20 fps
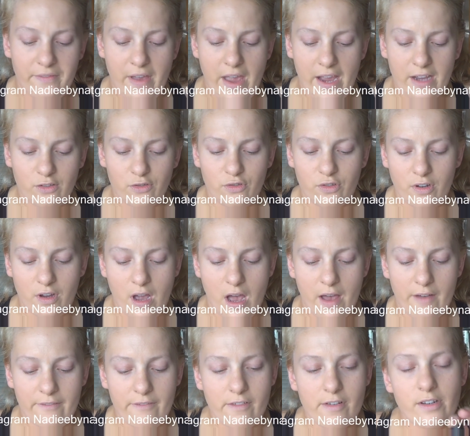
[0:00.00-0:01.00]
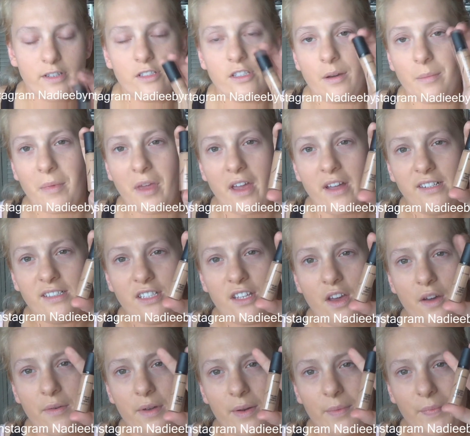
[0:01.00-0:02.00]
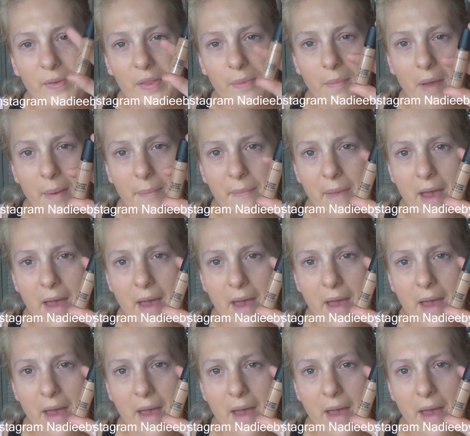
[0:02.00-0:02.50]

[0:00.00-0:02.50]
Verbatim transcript: of extra coverage, I'm going to go in with my